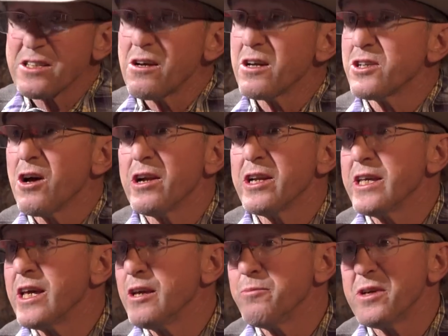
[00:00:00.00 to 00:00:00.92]
saw a
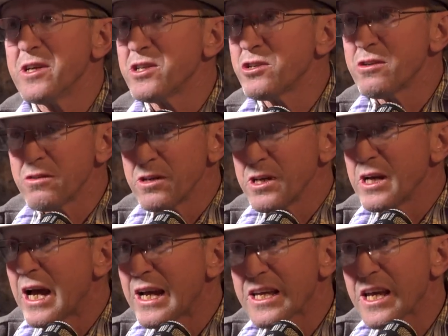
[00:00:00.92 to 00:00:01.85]
Donnie Gay picture,
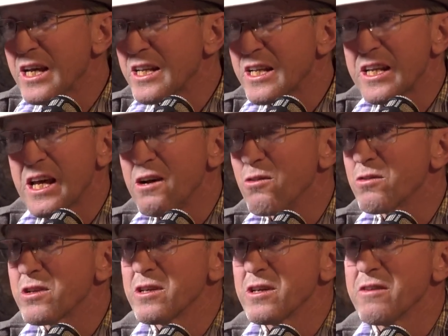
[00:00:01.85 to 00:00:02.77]
I cut it
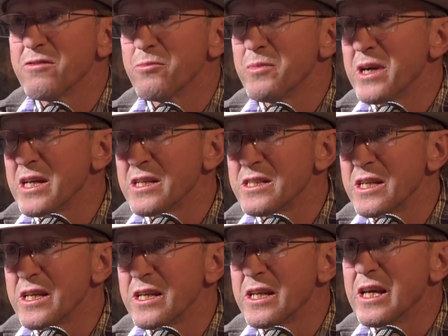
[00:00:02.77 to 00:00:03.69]
out of the
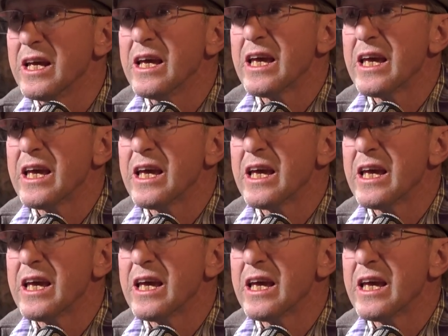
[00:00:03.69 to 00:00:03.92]
magazine